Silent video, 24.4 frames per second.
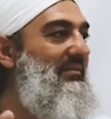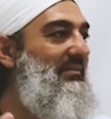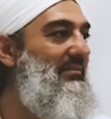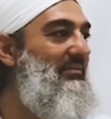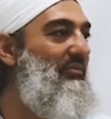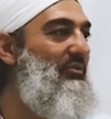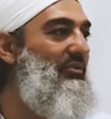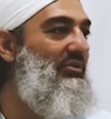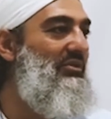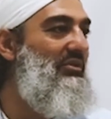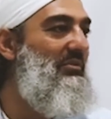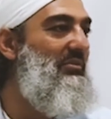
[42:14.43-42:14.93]

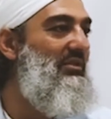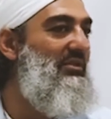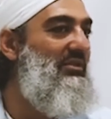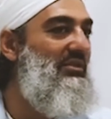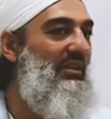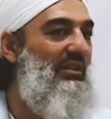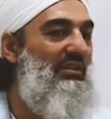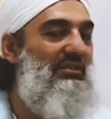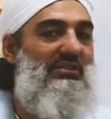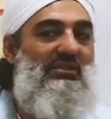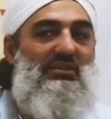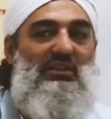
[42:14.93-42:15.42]
Muslim
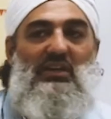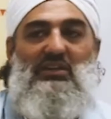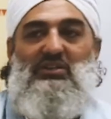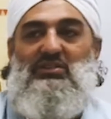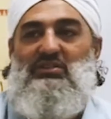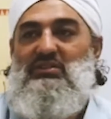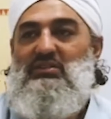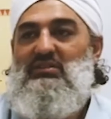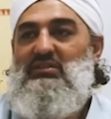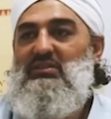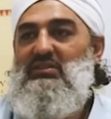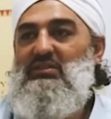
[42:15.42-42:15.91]

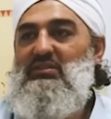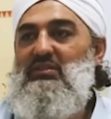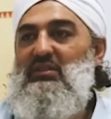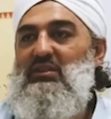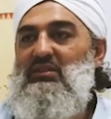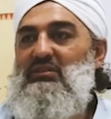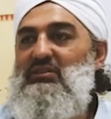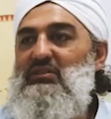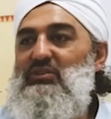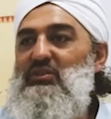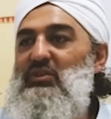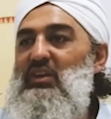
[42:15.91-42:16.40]
Association. It's
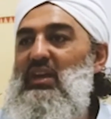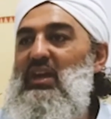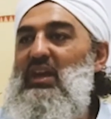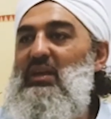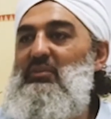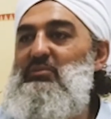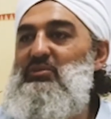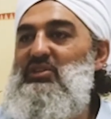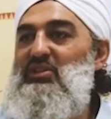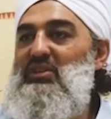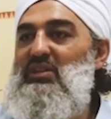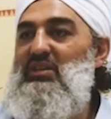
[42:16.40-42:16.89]
like the New
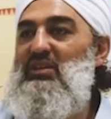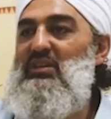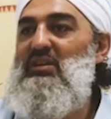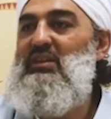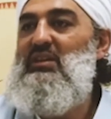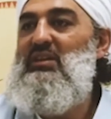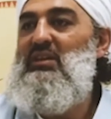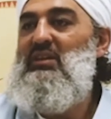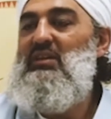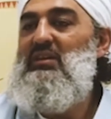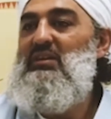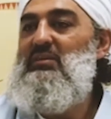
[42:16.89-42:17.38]
Hampshire
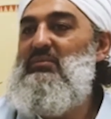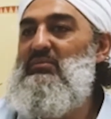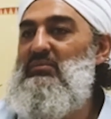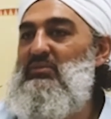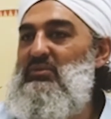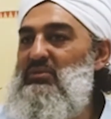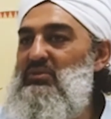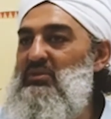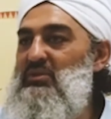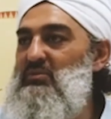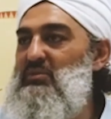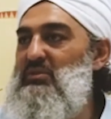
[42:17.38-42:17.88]

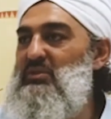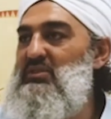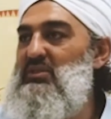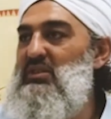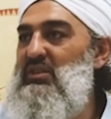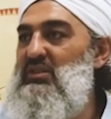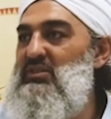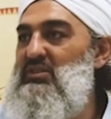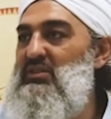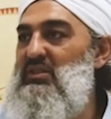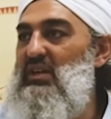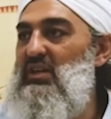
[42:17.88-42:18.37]
Muslim
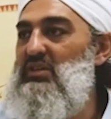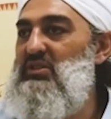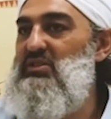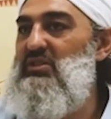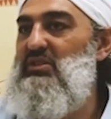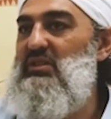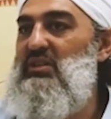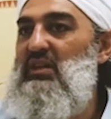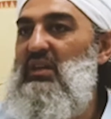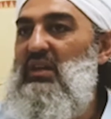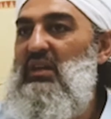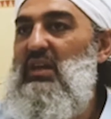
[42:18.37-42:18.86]

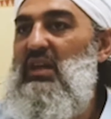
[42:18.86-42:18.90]
Association.